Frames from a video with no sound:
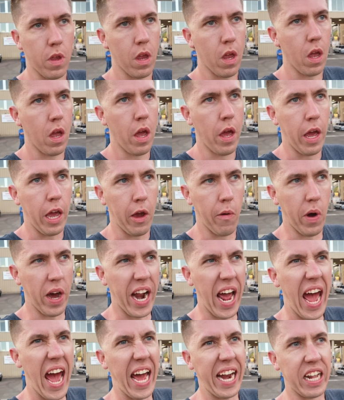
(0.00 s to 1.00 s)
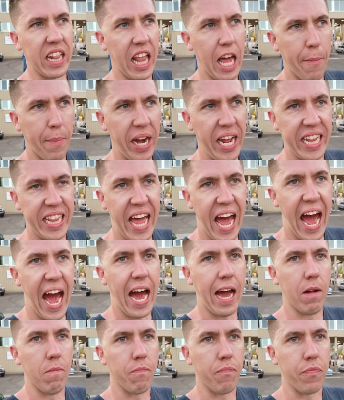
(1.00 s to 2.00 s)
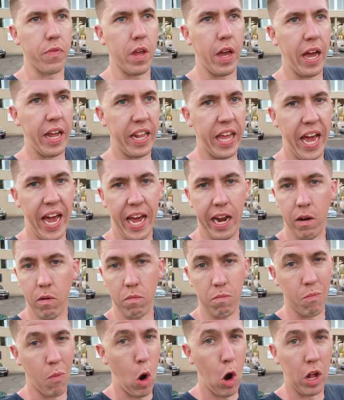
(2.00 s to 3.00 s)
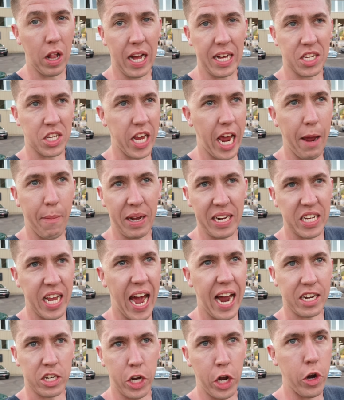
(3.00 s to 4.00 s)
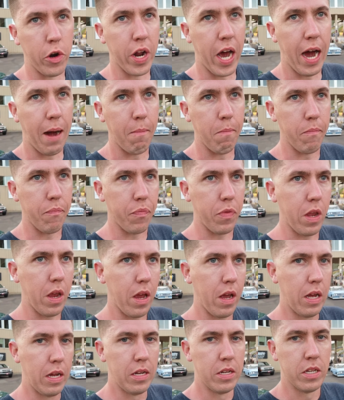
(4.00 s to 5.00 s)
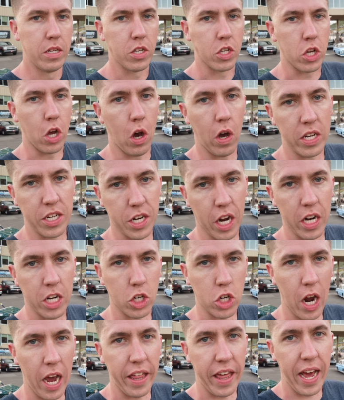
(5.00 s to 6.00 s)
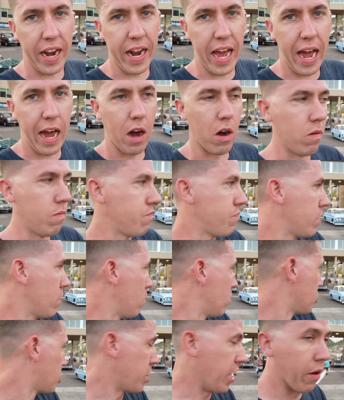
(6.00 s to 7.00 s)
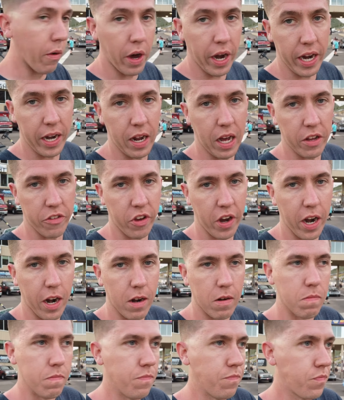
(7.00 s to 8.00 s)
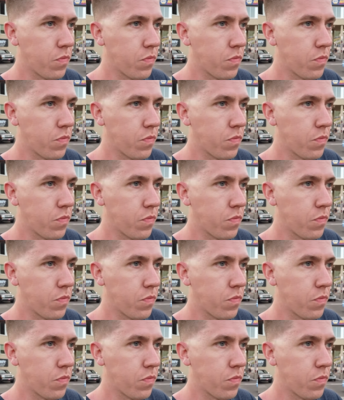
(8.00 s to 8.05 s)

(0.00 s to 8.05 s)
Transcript: Went ahead and limited that, and then more or less same exact tune-up. So he's gonna try that now, see what it does here.